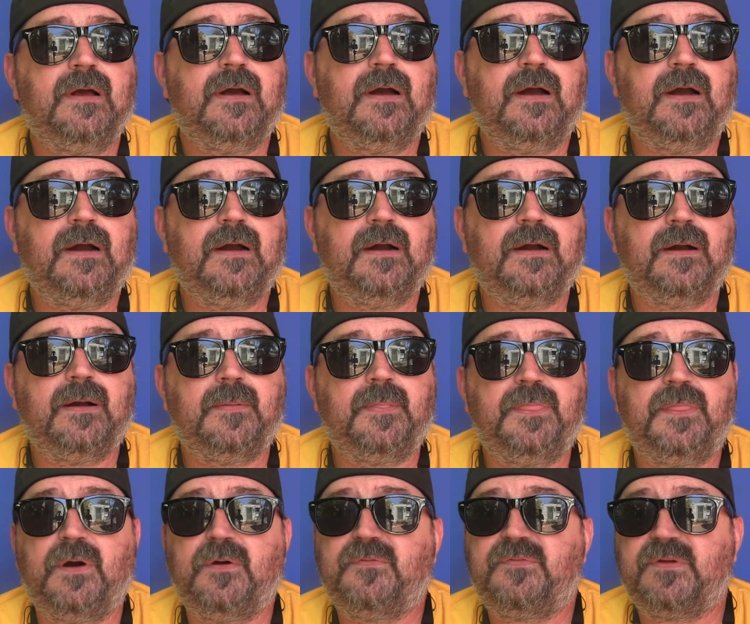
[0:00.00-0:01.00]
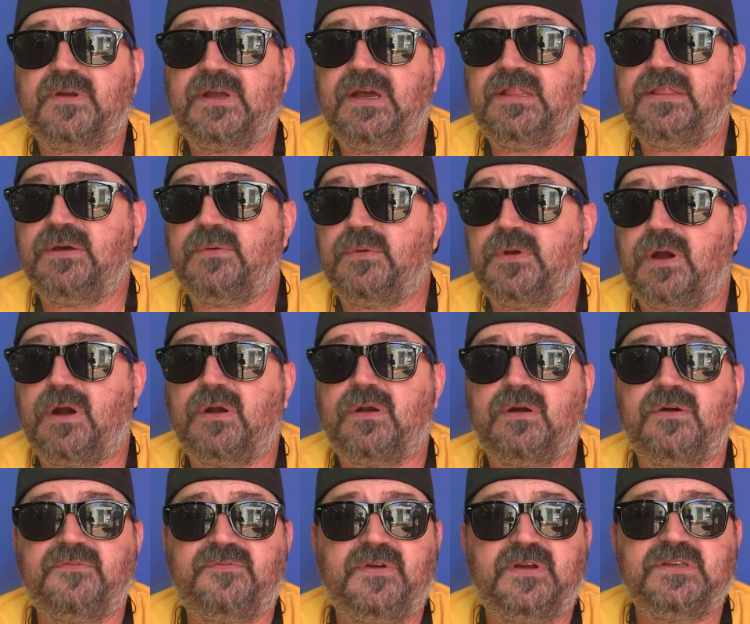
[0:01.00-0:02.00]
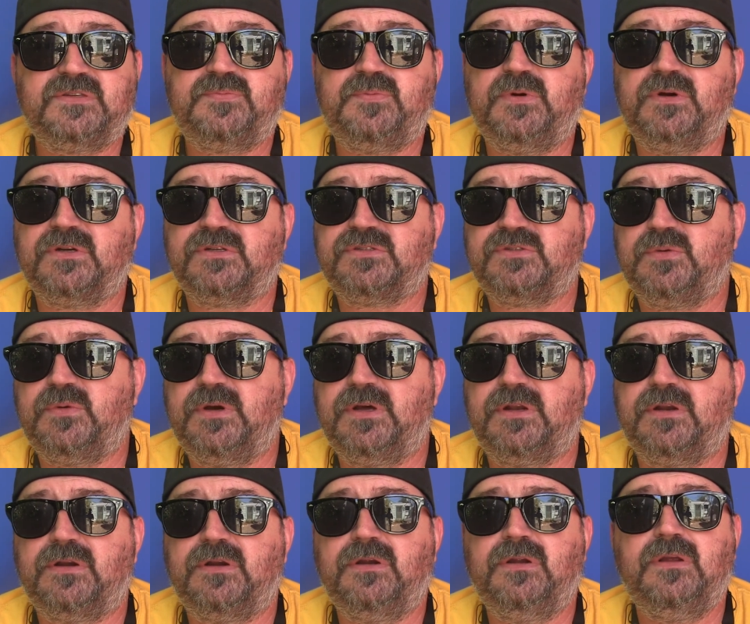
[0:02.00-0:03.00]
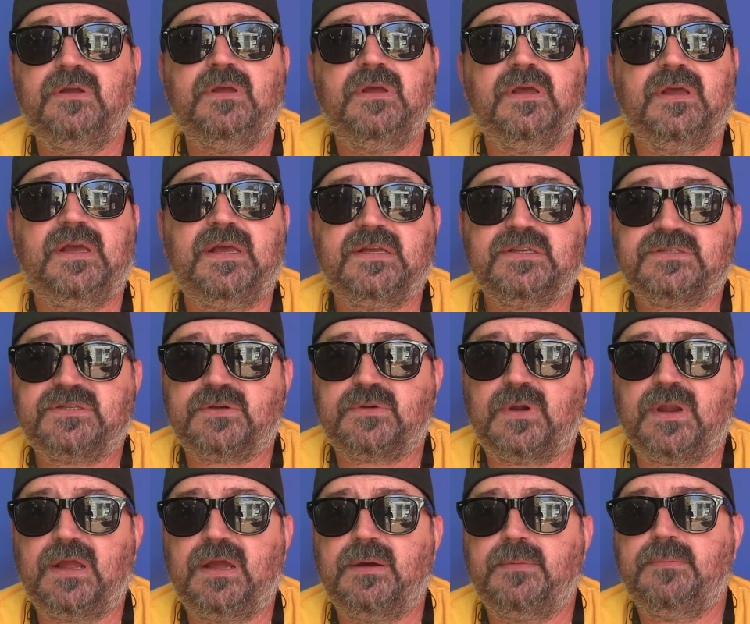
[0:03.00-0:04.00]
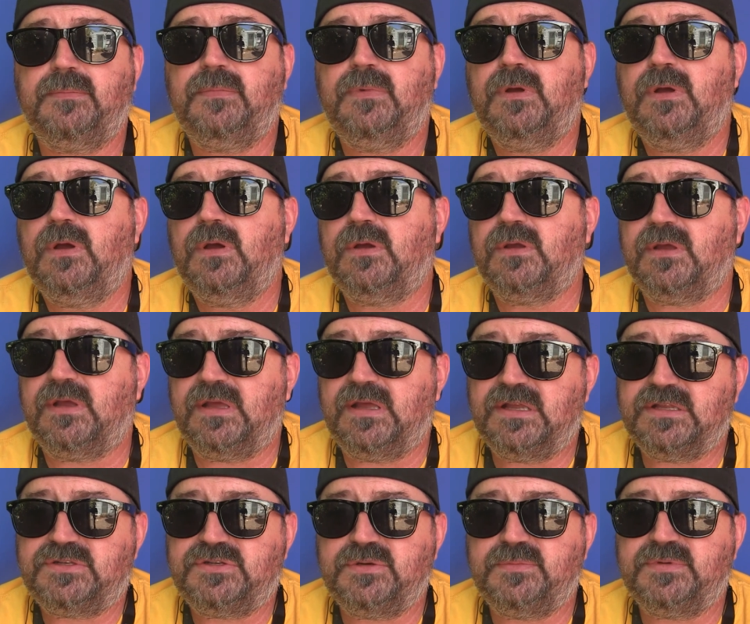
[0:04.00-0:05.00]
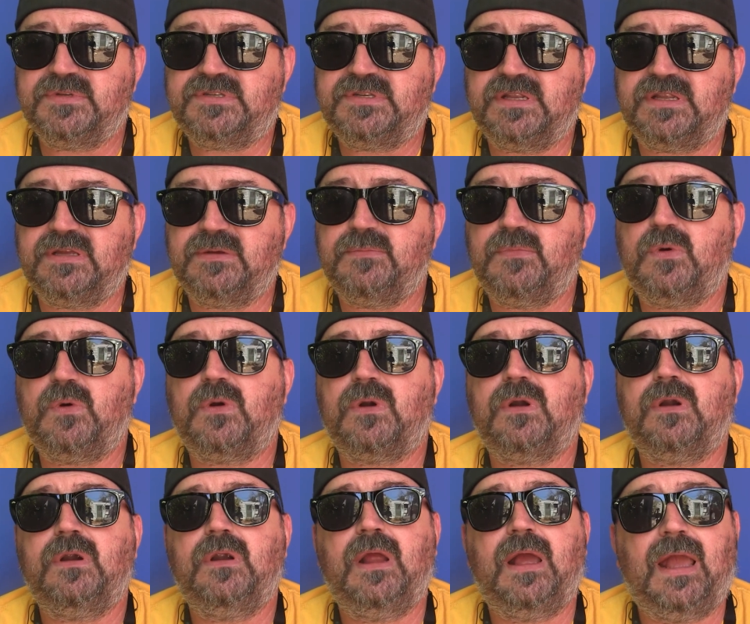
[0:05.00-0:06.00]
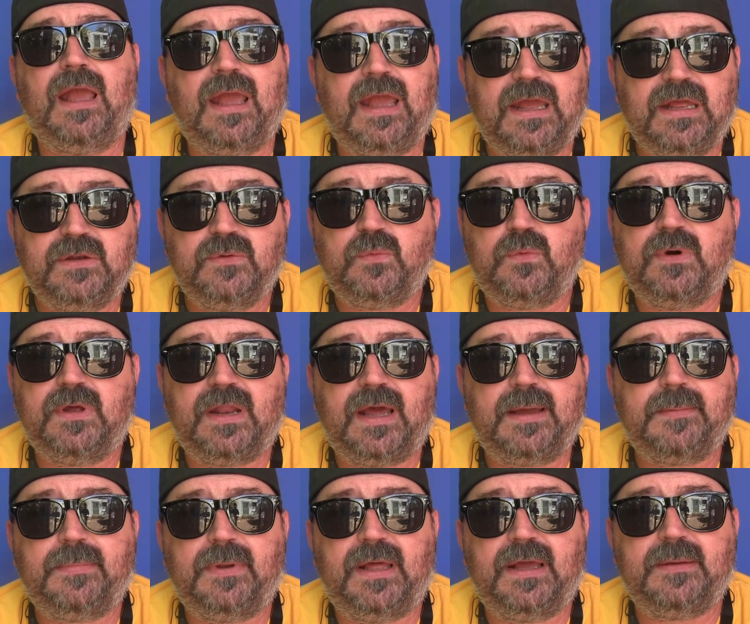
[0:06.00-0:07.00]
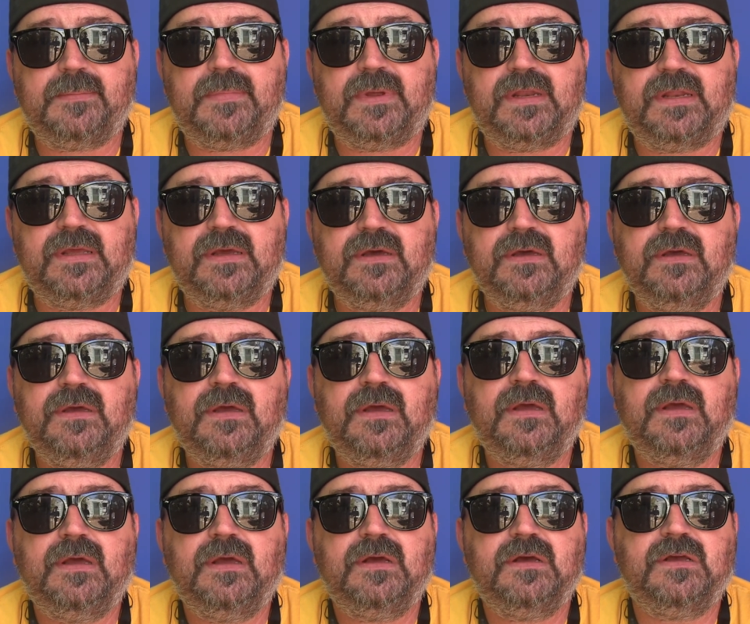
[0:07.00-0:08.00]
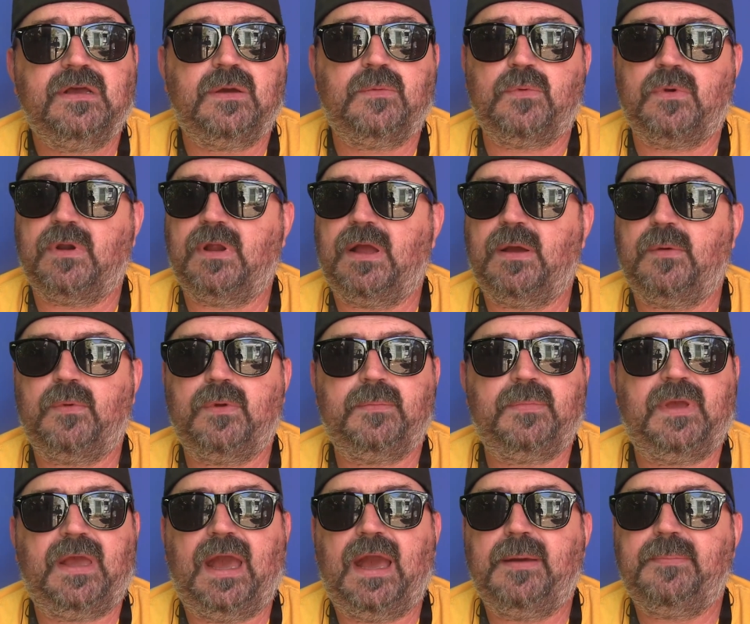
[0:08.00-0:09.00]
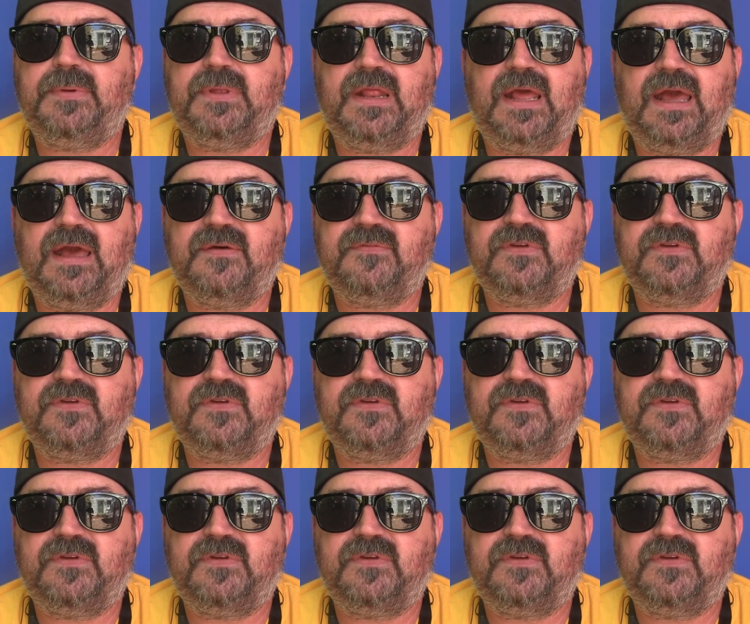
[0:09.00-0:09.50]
Um, don't forget that we are on Facebook, Twitter, Instagram, It's Yuba City, and more, and One Eye Blind Media. And we're at, we'd be happy to have